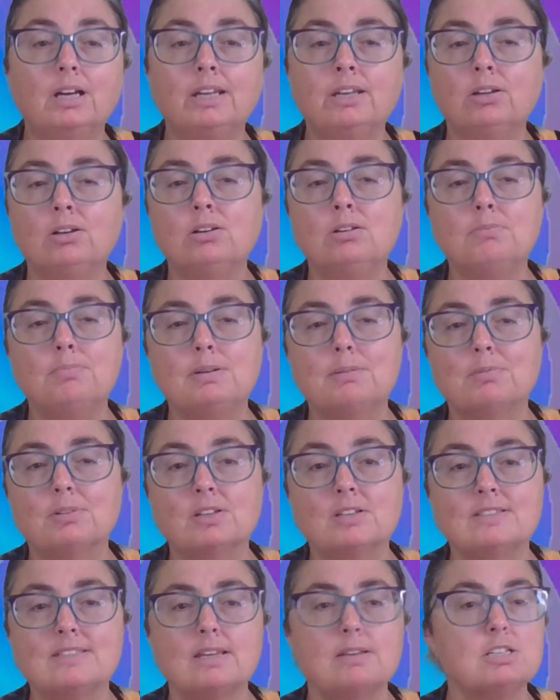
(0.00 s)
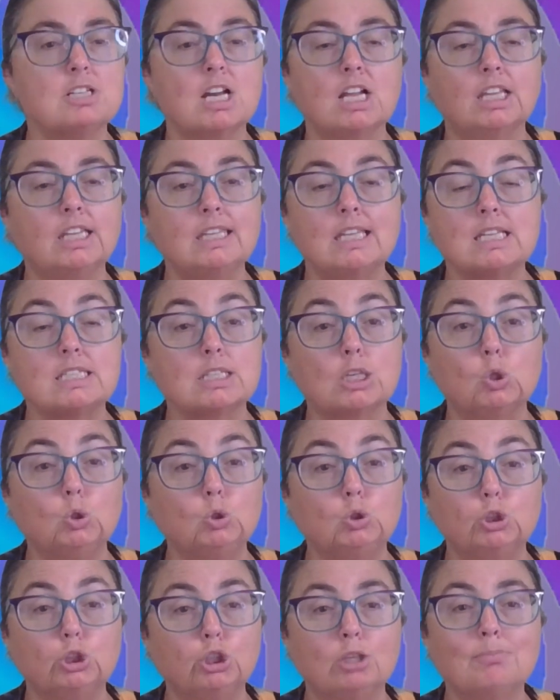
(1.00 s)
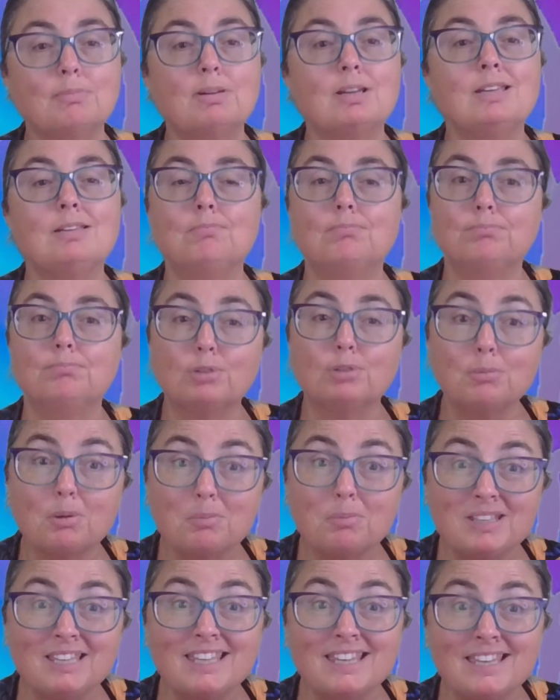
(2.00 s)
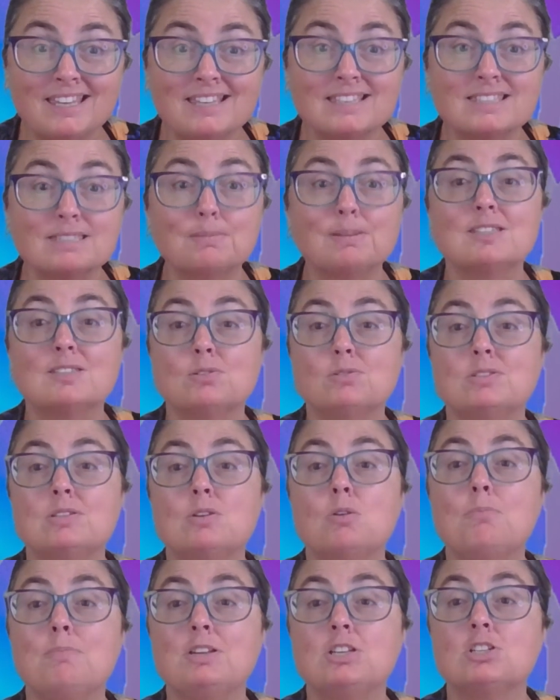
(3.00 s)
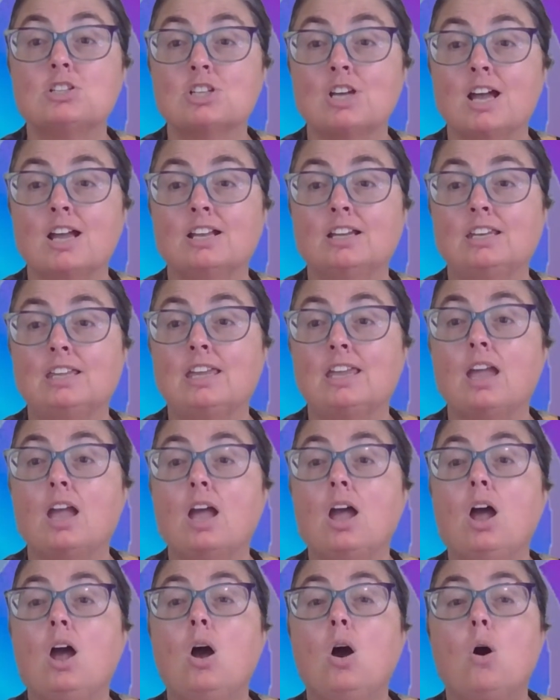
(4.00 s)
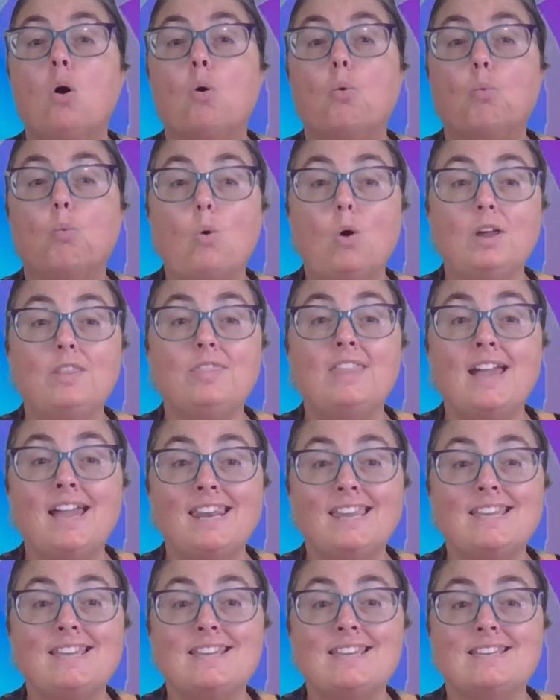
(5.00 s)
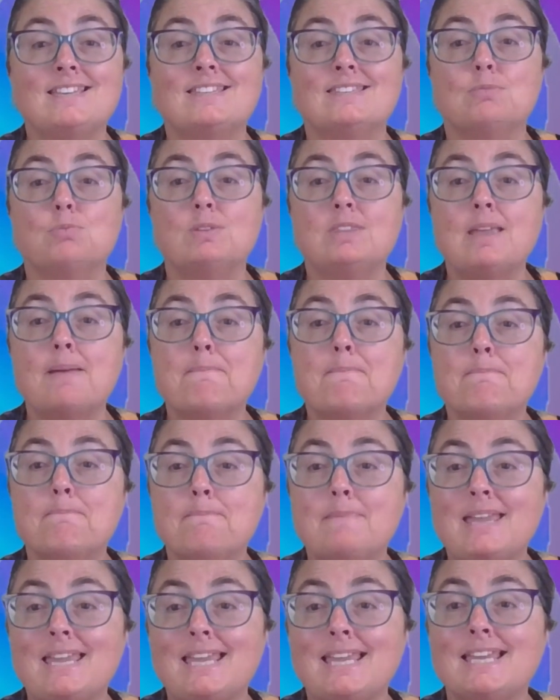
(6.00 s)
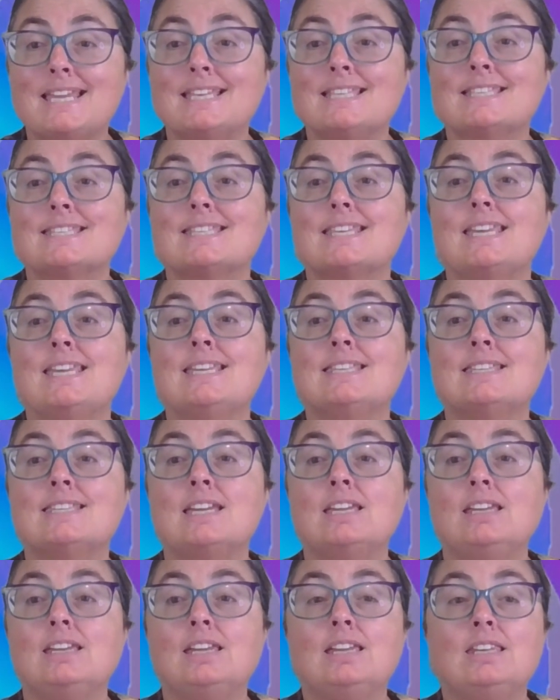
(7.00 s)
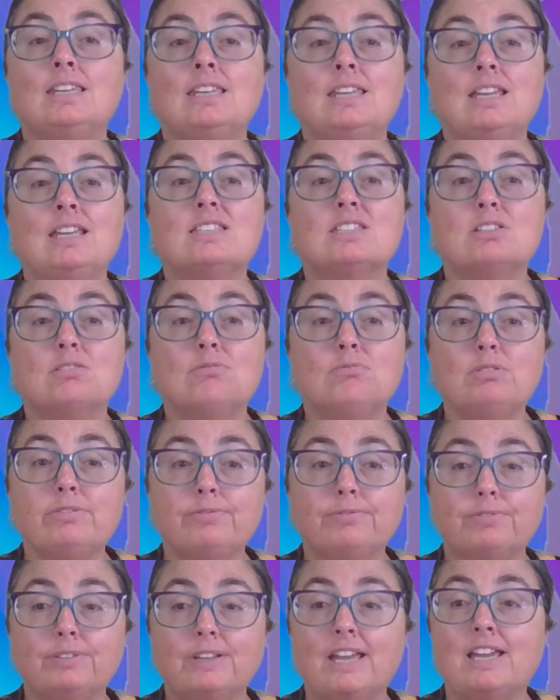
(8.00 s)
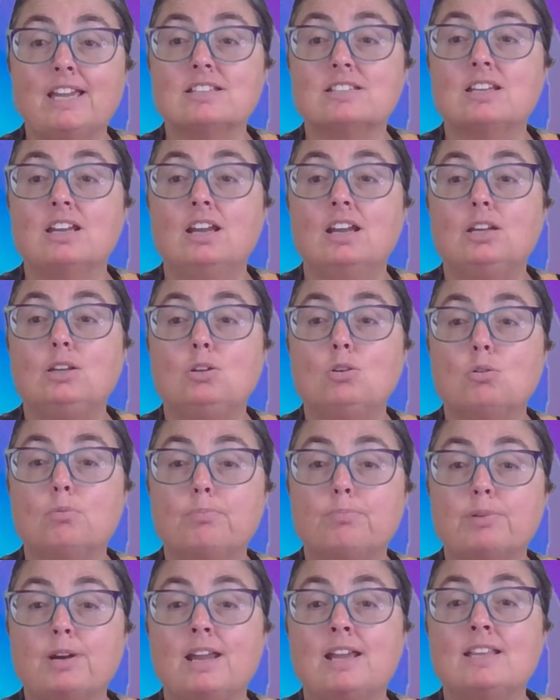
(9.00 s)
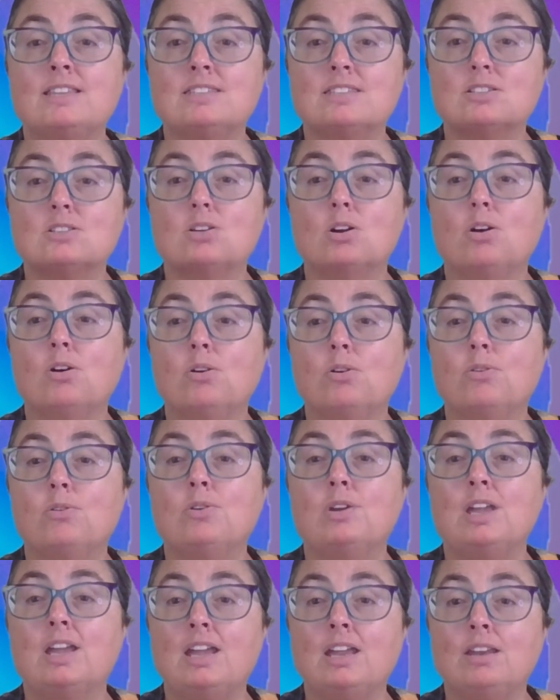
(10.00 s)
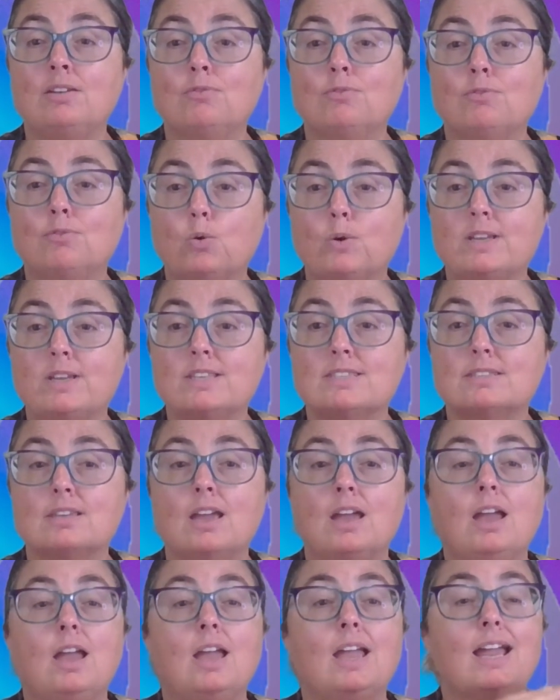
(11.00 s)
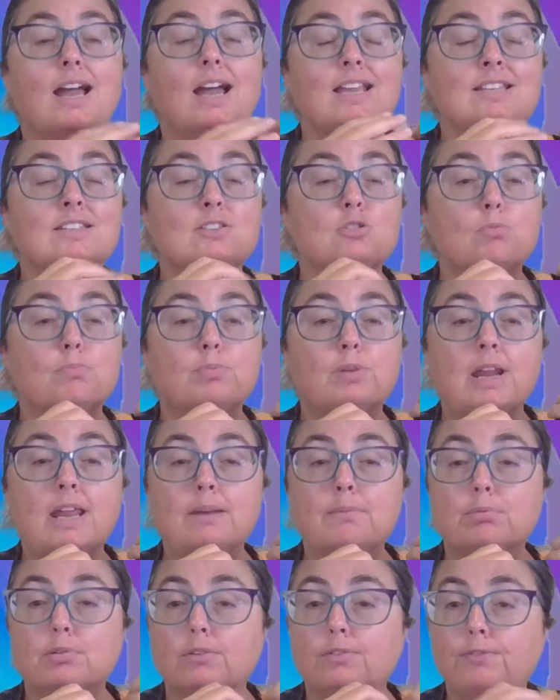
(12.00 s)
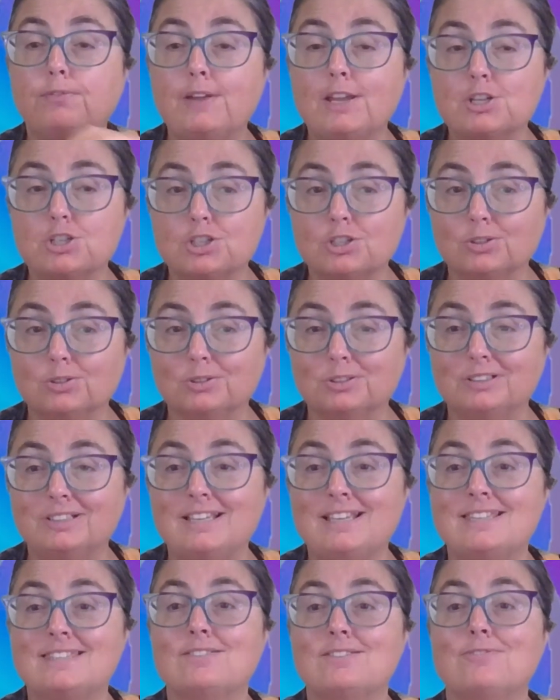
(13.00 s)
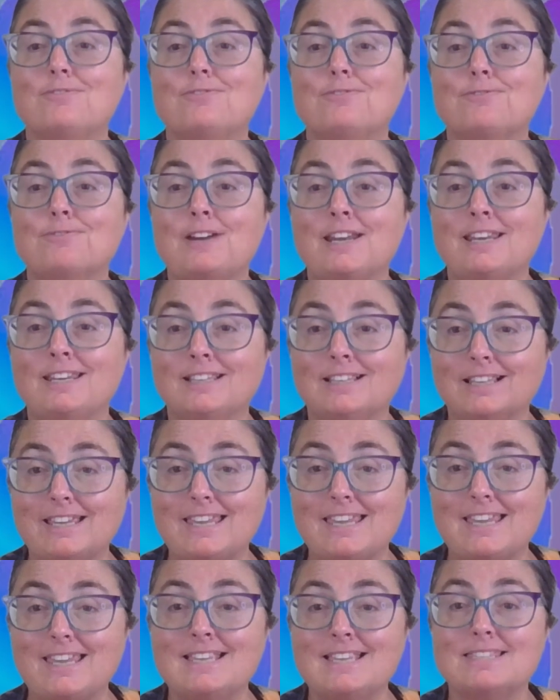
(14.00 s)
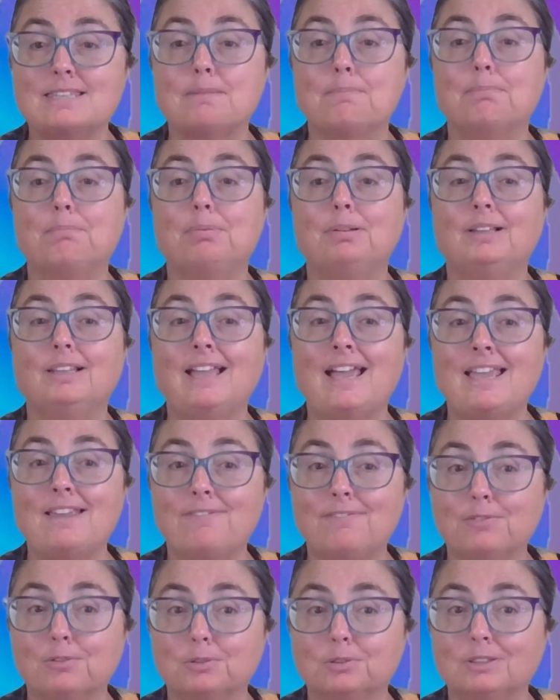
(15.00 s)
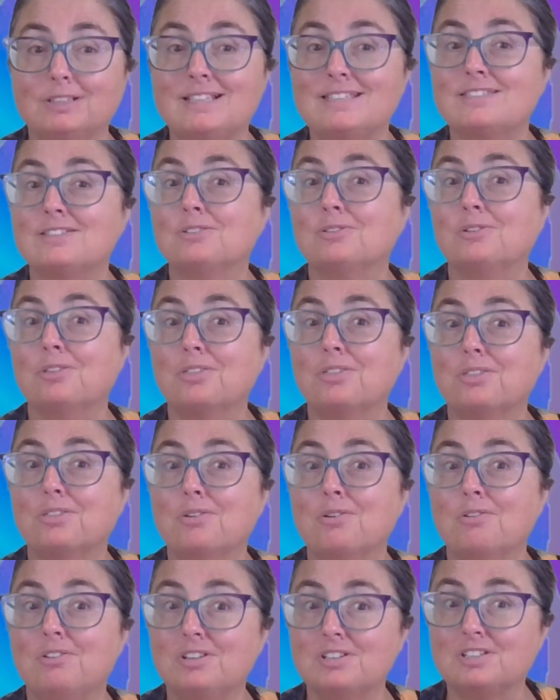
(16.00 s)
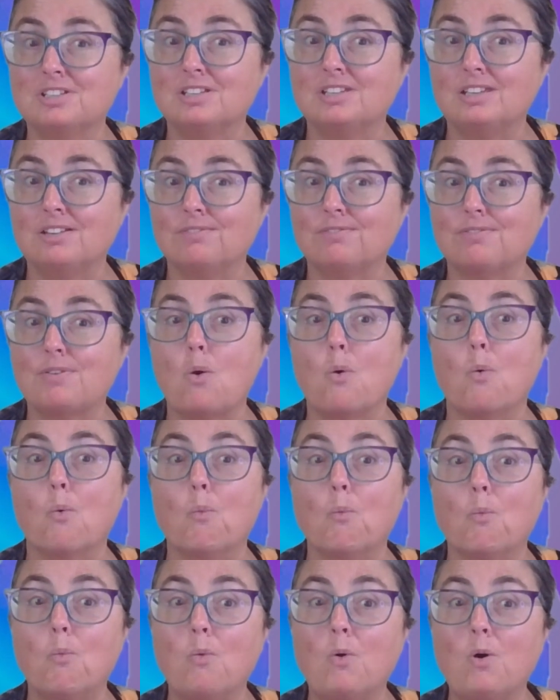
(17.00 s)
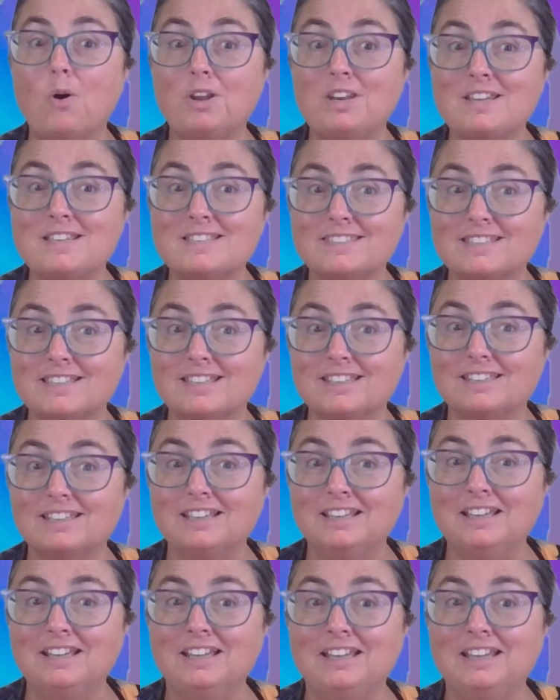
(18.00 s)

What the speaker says: I know people are going to say, Charlie, that's a good term. It probably is, but it's also a bit jargony. What that means is that it needs to reflect your brand's tone and voice. Is your brand professional? Is it friendly? Is it playful? Is it authoritative? What is it?